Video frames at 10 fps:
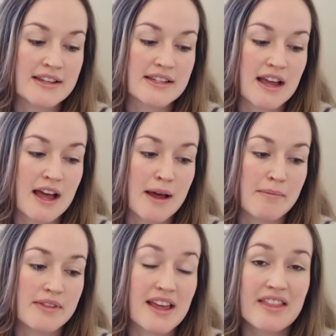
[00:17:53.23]
And
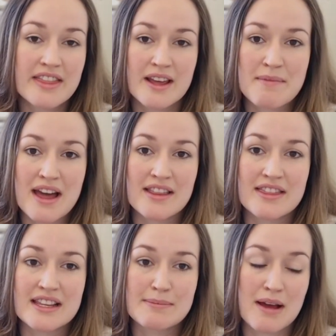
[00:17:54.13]
the other thing
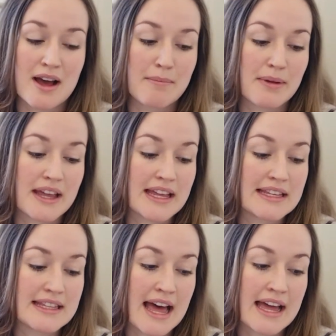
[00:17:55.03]
about this pump
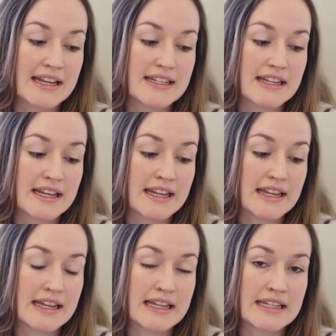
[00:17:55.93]
is that
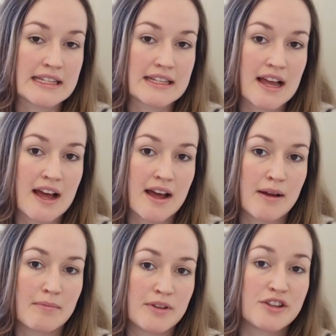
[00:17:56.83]
it is,
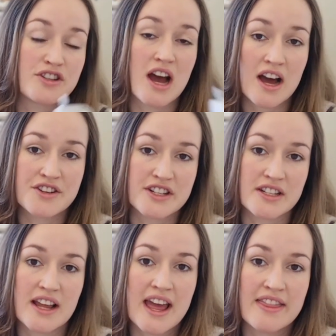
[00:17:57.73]
you charge
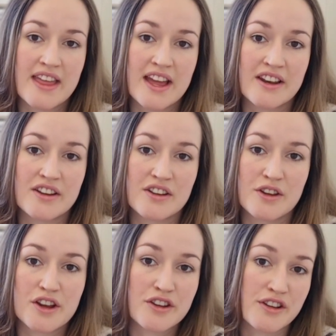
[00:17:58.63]
it and then
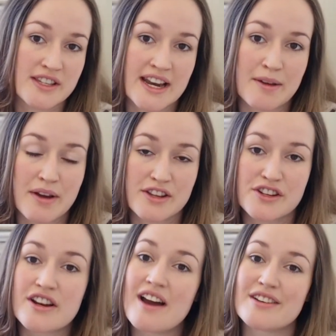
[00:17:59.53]
you can use it anywhere.
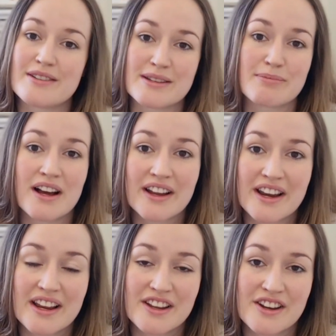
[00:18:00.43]
So you don't have to just plug
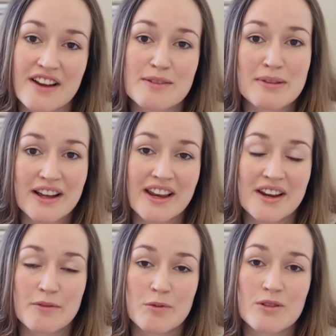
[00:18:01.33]
it, you don't have to plug
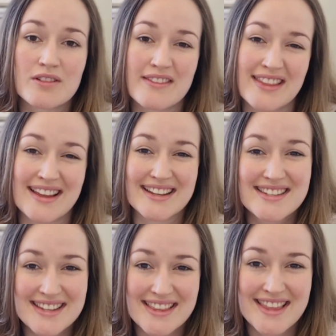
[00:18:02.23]
it in a wall
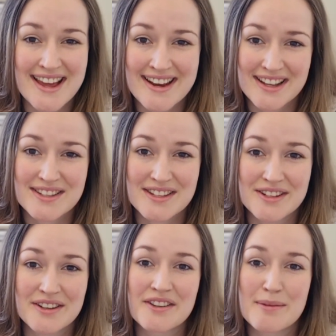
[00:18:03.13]
like sit there next
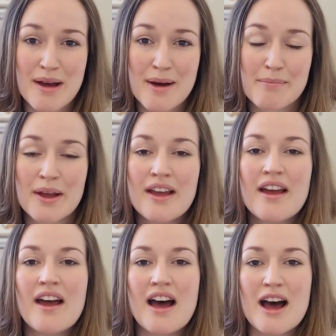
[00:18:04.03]
to the pump
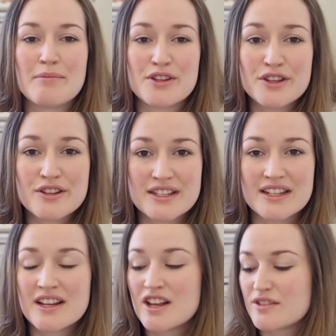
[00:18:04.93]
to use
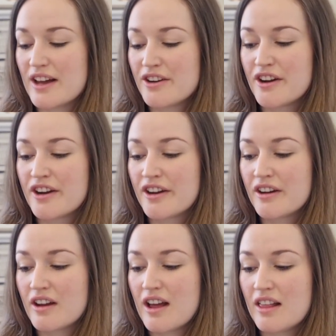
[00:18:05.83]
it. So I know
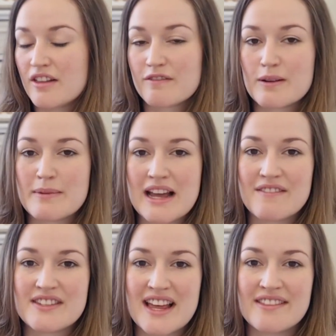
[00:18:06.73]
a lot of women
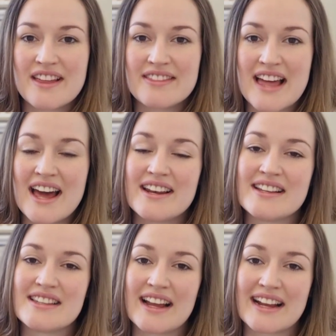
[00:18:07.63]
have said that that
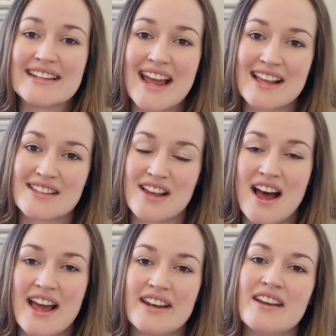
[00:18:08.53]
is like a
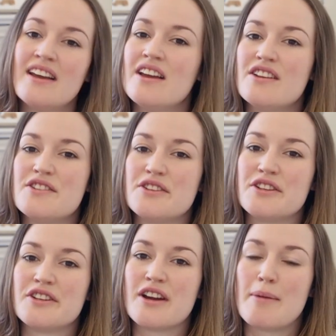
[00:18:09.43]
downside
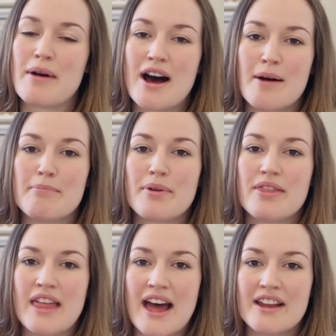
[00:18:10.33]
to a pump,
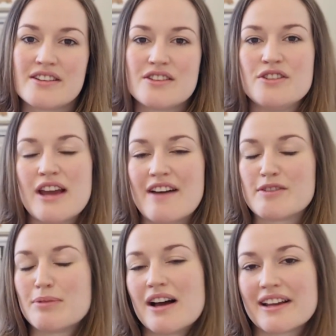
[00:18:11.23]
that you
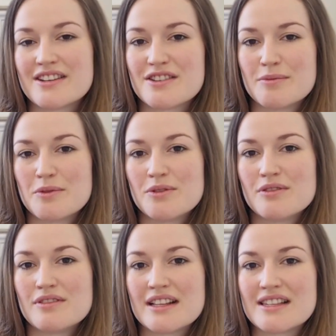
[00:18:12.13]
have to plug into the
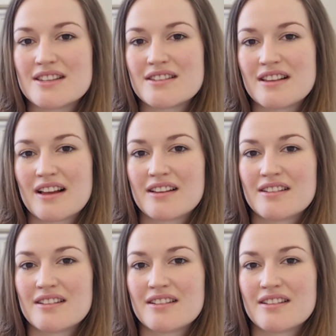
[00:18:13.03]
wall. It's